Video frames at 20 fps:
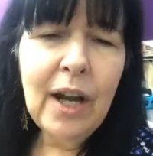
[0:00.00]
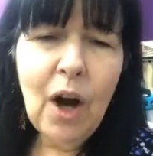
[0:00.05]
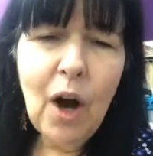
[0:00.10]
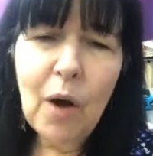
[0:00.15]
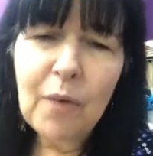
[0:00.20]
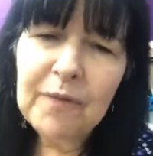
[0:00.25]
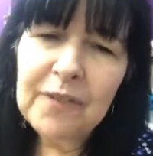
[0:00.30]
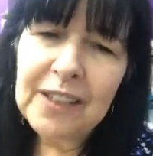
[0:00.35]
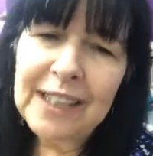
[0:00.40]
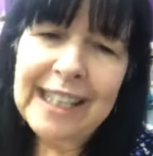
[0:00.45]

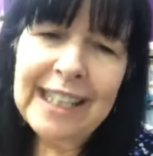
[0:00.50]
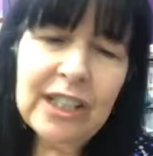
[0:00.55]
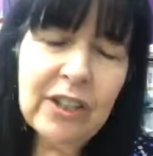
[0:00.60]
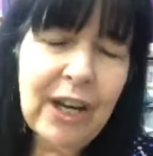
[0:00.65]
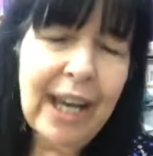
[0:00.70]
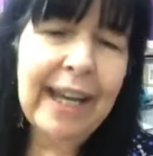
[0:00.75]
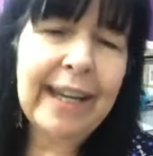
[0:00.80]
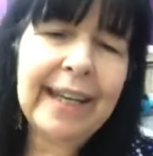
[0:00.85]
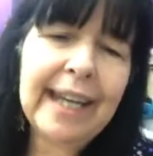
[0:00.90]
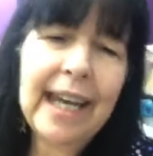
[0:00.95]
Hopefully
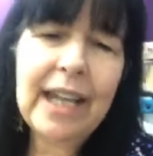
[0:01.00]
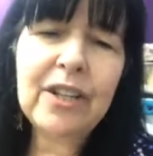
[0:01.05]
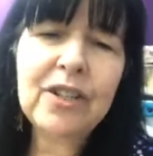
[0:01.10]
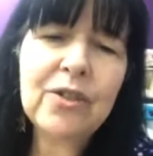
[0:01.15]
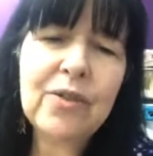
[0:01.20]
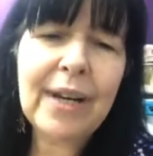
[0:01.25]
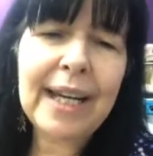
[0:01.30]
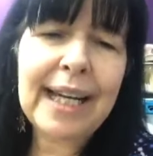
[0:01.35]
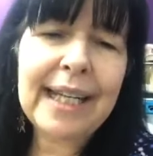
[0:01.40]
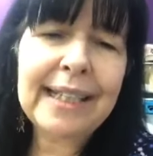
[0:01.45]
Kate
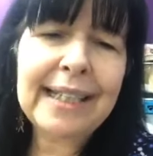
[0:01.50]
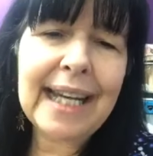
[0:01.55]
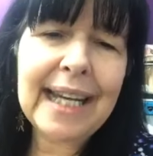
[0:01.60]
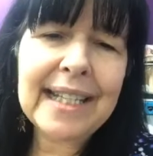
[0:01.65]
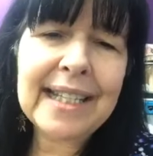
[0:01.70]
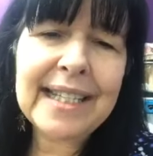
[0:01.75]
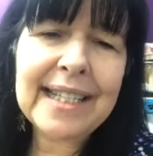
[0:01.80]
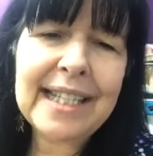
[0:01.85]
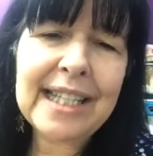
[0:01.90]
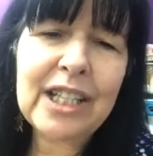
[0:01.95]
Crane
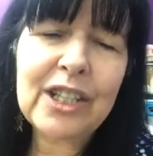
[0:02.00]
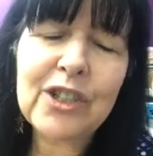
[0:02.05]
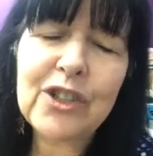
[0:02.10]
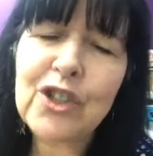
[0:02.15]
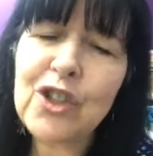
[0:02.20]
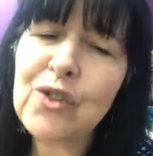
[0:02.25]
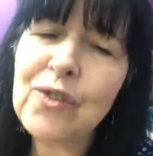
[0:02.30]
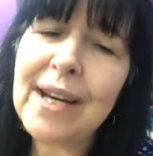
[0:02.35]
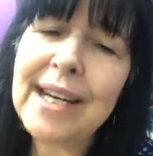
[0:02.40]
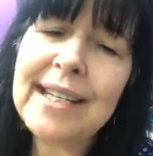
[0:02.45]
next year,
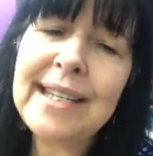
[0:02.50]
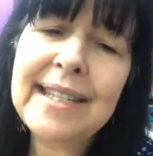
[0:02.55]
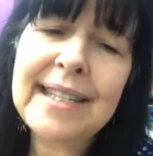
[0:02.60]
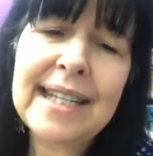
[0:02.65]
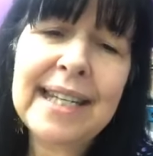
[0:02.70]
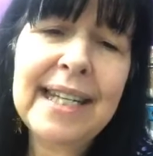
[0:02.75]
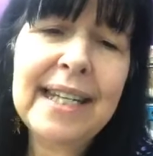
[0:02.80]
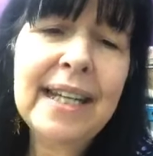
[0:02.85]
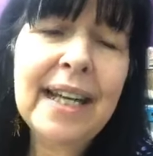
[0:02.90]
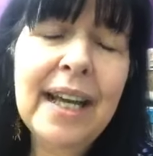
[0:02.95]

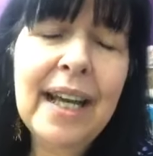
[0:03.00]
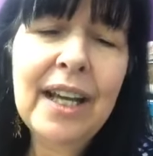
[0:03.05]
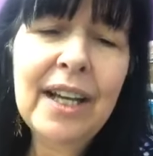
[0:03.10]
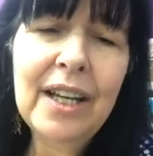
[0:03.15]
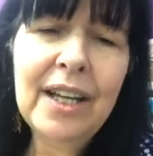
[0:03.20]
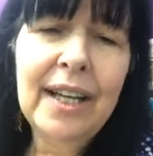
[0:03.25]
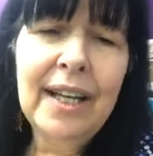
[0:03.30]
Tracy.